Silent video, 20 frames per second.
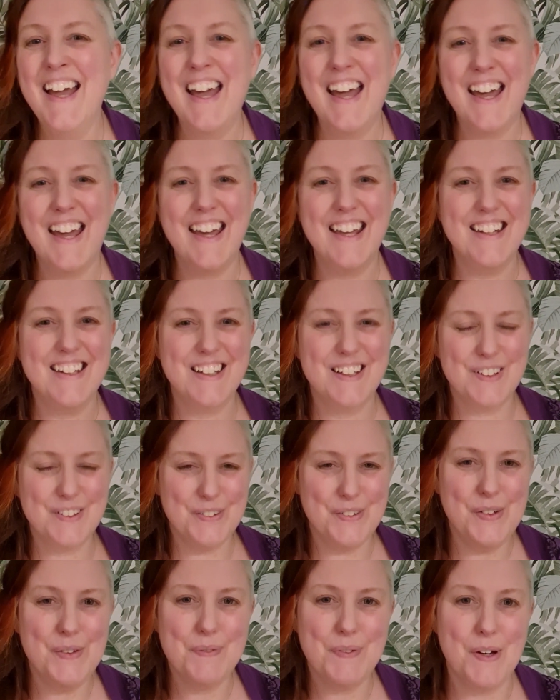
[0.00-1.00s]
in a
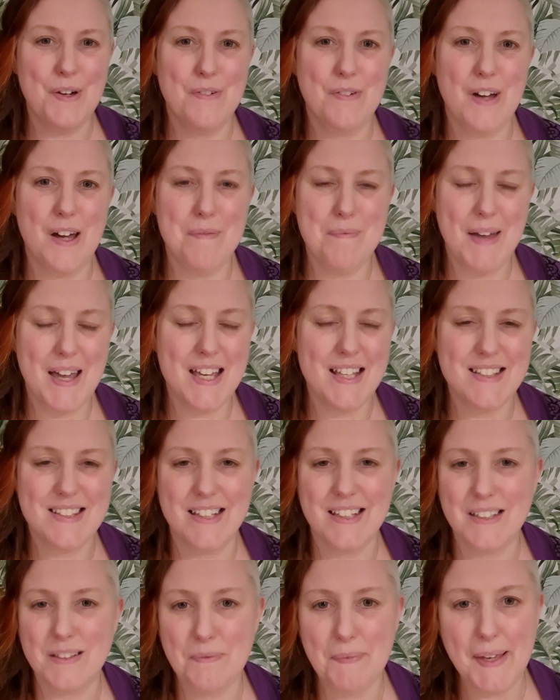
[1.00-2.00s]
group of
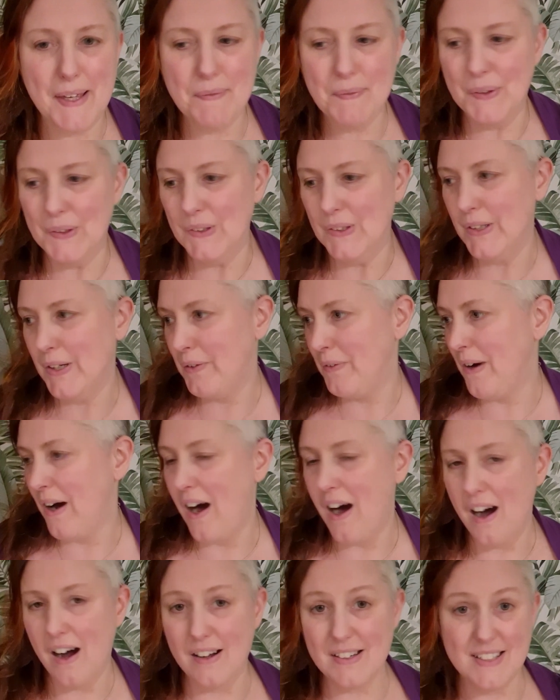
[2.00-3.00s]
amazing people who are
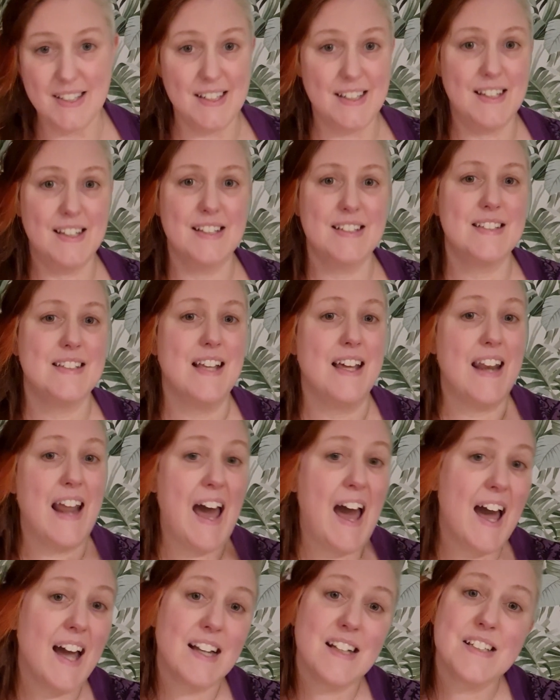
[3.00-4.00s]
artists and
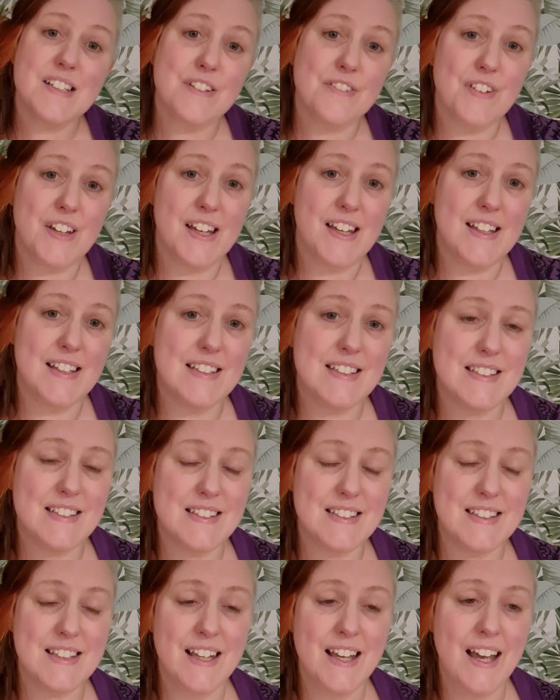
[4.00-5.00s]

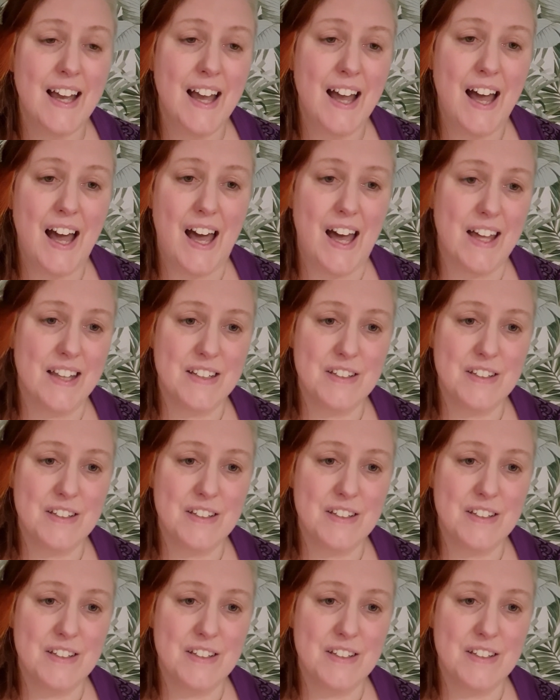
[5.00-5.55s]
activists and